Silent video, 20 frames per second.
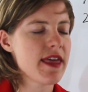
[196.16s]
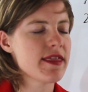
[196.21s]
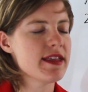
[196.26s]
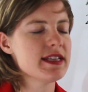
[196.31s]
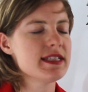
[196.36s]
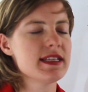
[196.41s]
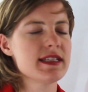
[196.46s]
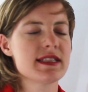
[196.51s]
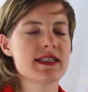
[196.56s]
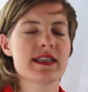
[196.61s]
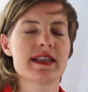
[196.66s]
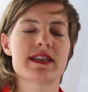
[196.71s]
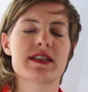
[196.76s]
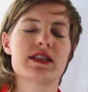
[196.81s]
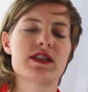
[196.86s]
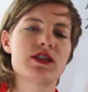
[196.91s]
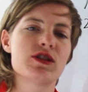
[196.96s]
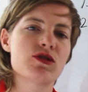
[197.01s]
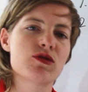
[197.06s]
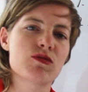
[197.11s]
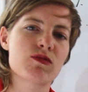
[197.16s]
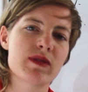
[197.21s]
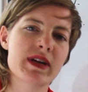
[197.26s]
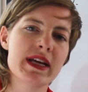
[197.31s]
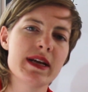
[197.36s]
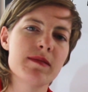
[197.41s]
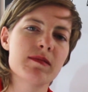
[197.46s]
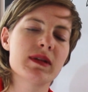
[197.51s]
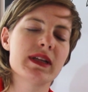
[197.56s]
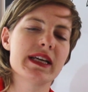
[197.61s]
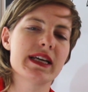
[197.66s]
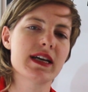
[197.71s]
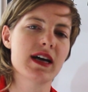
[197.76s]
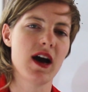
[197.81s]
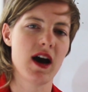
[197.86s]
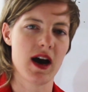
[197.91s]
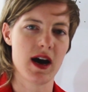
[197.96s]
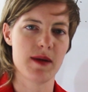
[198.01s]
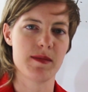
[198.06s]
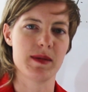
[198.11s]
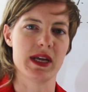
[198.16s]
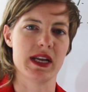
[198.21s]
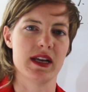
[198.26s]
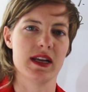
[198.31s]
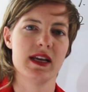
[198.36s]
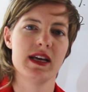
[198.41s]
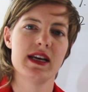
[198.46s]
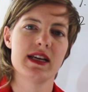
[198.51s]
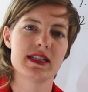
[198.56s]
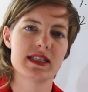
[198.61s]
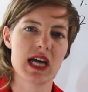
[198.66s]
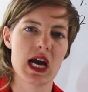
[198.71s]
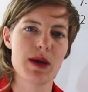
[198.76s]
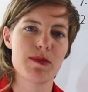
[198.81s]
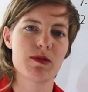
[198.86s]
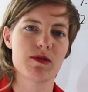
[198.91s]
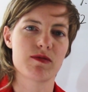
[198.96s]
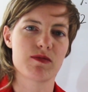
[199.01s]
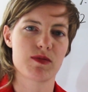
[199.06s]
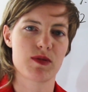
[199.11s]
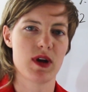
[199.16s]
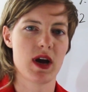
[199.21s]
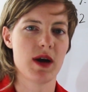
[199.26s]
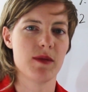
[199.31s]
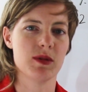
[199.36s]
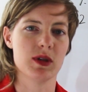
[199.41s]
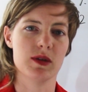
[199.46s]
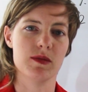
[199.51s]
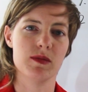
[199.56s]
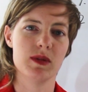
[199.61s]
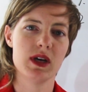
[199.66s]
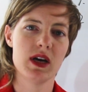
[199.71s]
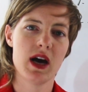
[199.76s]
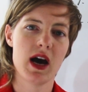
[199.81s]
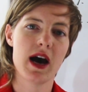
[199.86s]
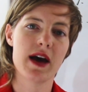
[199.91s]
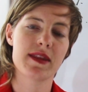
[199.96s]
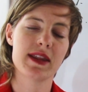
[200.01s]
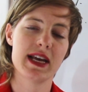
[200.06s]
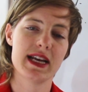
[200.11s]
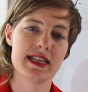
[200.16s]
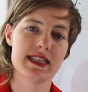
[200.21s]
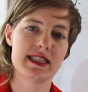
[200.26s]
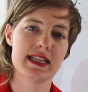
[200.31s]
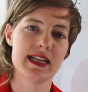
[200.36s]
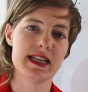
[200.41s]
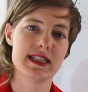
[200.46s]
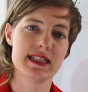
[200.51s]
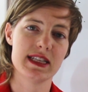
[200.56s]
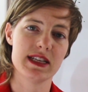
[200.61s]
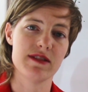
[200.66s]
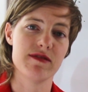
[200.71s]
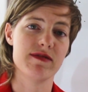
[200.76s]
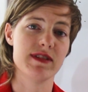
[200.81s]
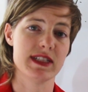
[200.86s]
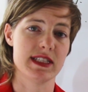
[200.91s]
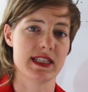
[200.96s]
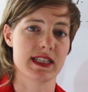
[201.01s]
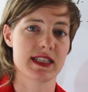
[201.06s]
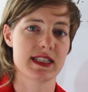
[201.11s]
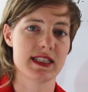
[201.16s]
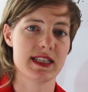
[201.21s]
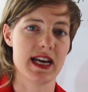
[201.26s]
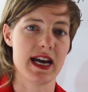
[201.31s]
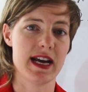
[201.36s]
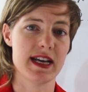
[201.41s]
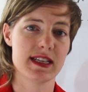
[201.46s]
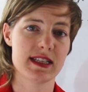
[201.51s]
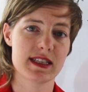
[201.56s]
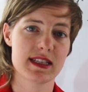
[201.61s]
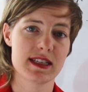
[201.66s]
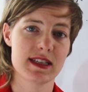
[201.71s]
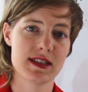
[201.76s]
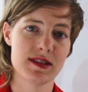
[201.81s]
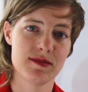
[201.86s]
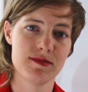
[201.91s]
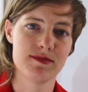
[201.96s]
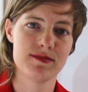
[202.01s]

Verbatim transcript: This is an extremely common type of problem on the S A T physics test.